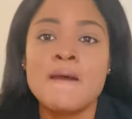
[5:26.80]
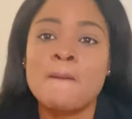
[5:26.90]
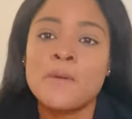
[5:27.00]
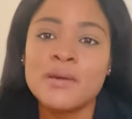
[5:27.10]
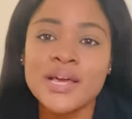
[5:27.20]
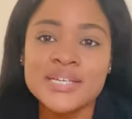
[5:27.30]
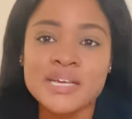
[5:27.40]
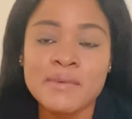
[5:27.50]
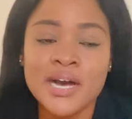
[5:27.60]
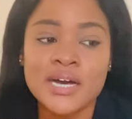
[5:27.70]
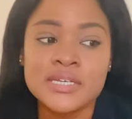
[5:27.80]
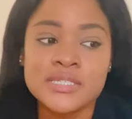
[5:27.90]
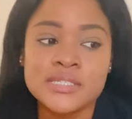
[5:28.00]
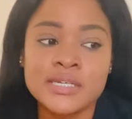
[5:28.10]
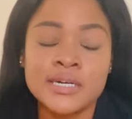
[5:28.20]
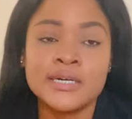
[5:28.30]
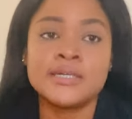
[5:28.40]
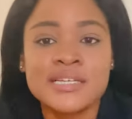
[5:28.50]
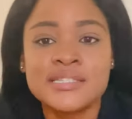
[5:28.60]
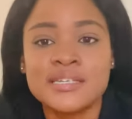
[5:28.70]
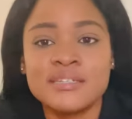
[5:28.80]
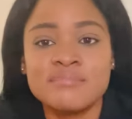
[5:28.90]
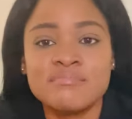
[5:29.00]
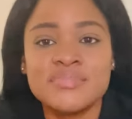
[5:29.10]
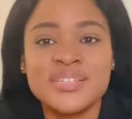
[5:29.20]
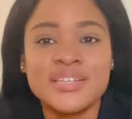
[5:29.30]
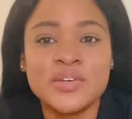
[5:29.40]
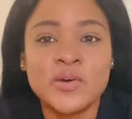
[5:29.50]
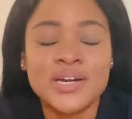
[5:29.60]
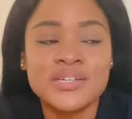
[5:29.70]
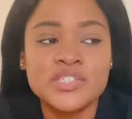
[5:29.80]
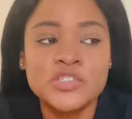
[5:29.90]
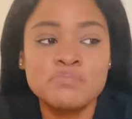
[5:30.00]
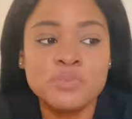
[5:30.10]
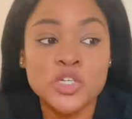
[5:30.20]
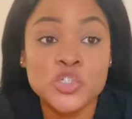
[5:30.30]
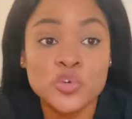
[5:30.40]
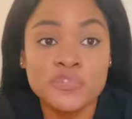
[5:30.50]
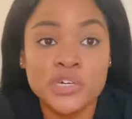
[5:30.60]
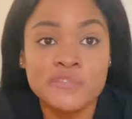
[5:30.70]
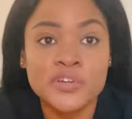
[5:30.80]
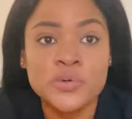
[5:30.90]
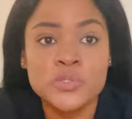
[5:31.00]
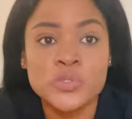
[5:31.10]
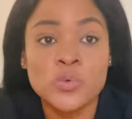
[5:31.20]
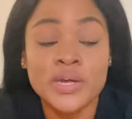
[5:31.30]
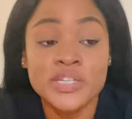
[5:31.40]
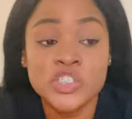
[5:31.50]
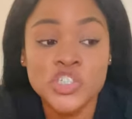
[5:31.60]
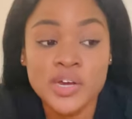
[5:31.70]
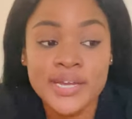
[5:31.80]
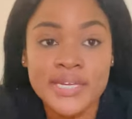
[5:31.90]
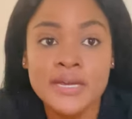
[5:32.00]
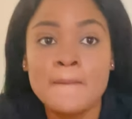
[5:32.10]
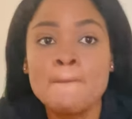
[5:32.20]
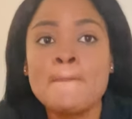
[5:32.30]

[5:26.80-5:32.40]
Well, because I'm asked, uh, I said, you know, I could brush over it for those who want to join.